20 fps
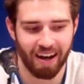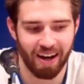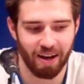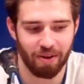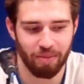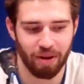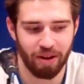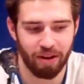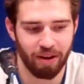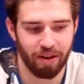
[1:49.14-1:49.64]

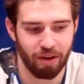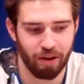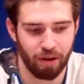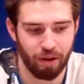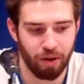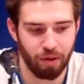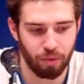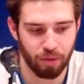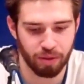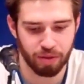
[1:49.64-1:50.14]
Um, it,
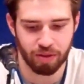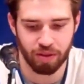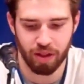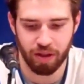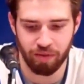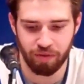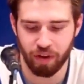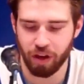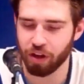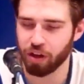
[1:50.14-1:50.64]
it, it, was
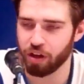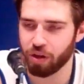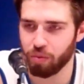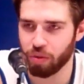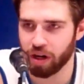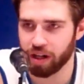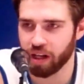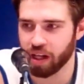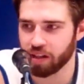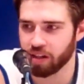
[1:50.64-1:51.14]
it felt
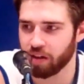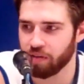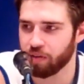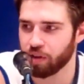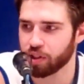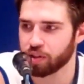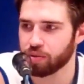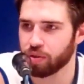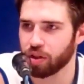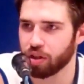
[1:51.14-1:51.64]
good when I got that
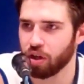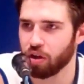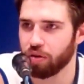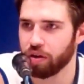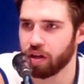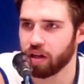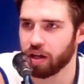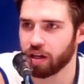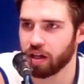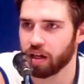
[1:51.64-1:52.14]
first one to go
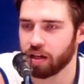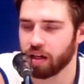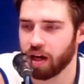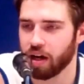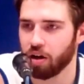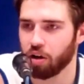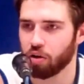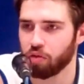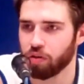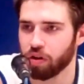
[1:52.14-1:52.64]
in and I
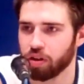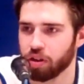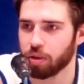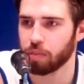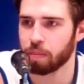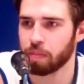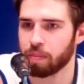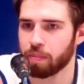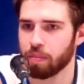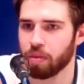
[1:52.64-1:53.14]
got a little
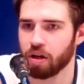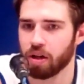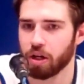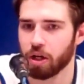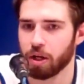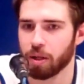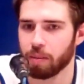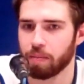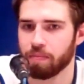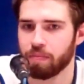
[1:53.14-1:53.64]
rhythm, but.
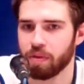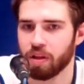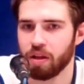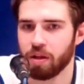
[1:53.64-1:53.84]
Um,